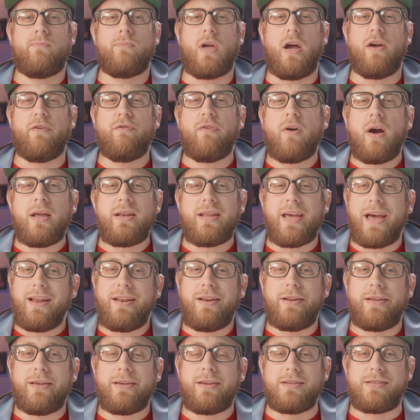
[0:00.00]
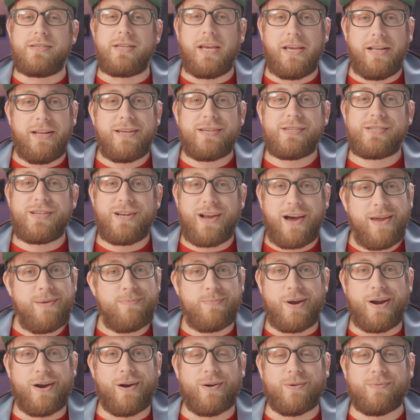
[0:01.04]
I find editing a tedious
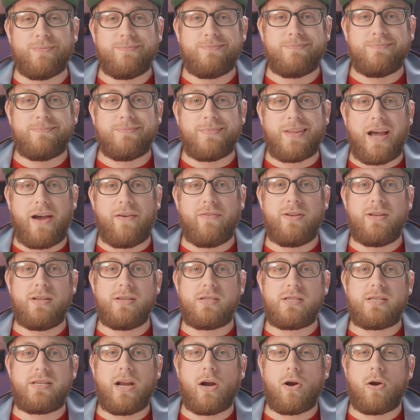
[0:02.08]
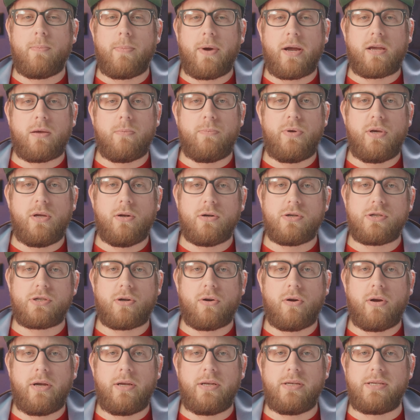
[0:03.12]
nightmare. Having to stare at my computer
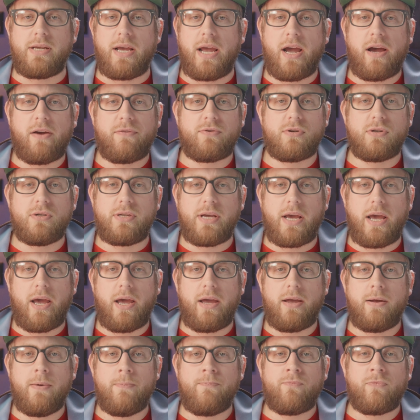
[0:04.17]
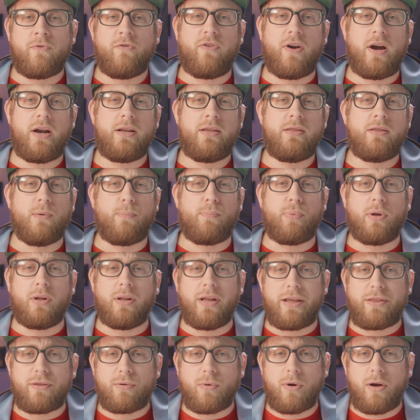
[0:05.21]
screen day after day, fighting the
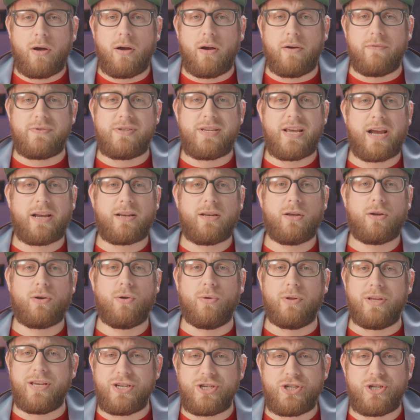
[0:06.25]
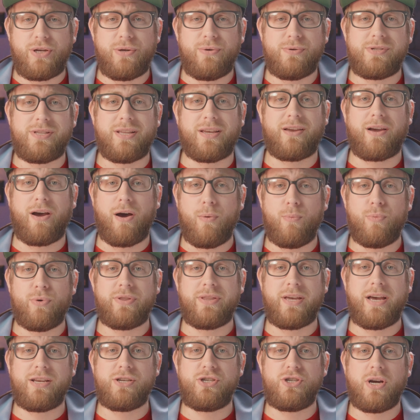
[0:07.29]
plethora of technical issues that come with
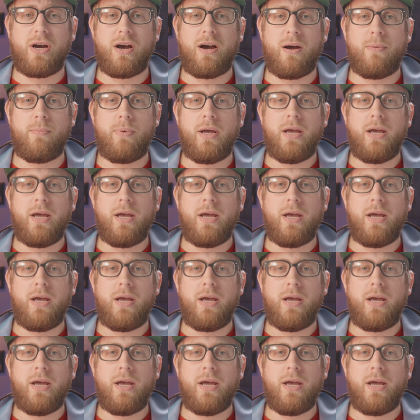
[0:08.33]
that job.